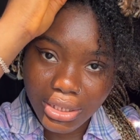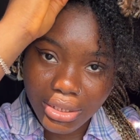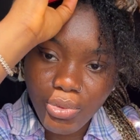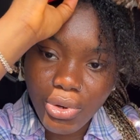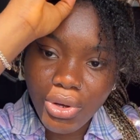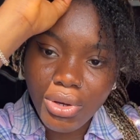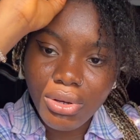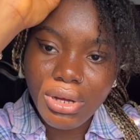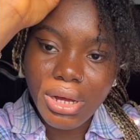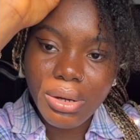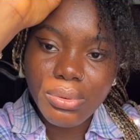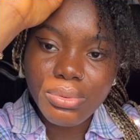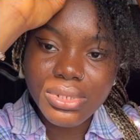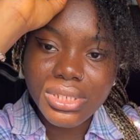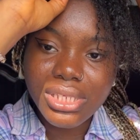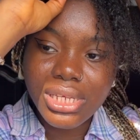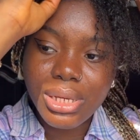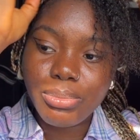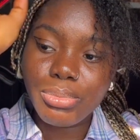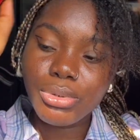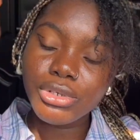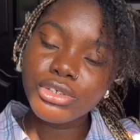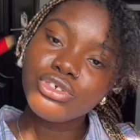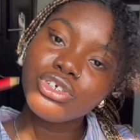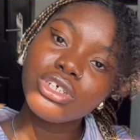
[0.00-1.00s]
Well, I won't say
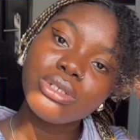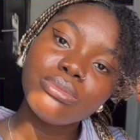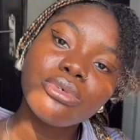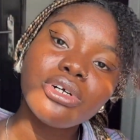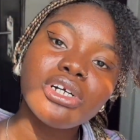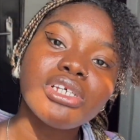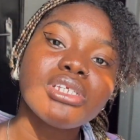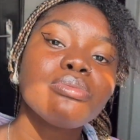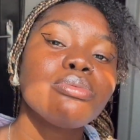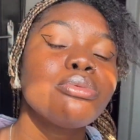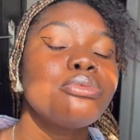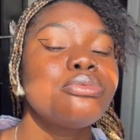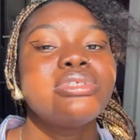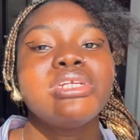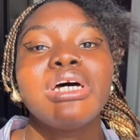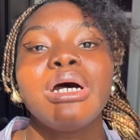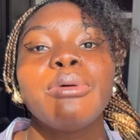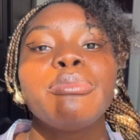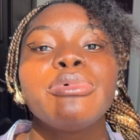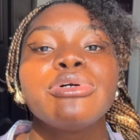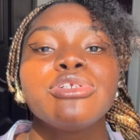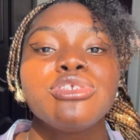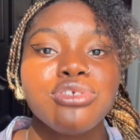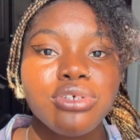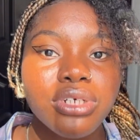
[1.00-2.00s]
portrayed, because people that are
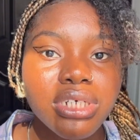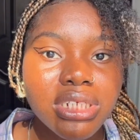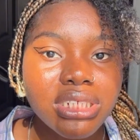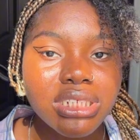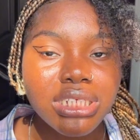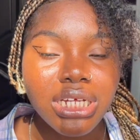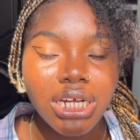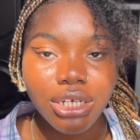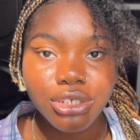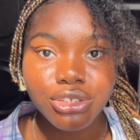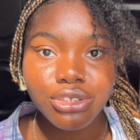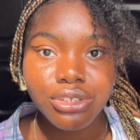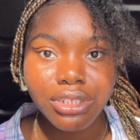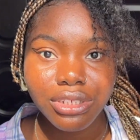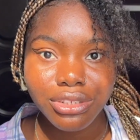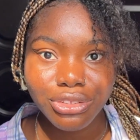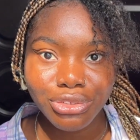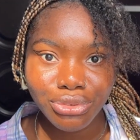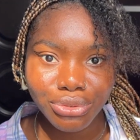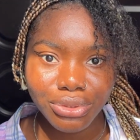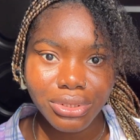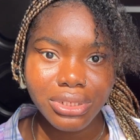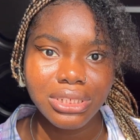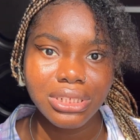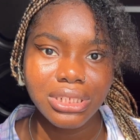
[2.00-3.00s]
portraying it are actually
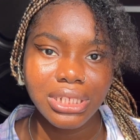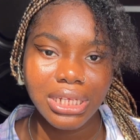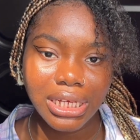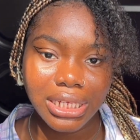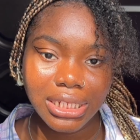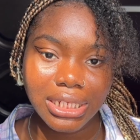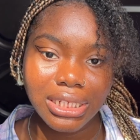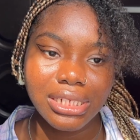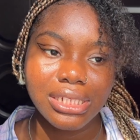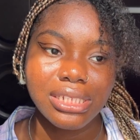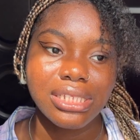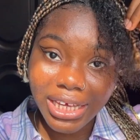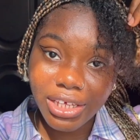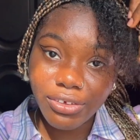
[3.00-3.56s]
doing it like that.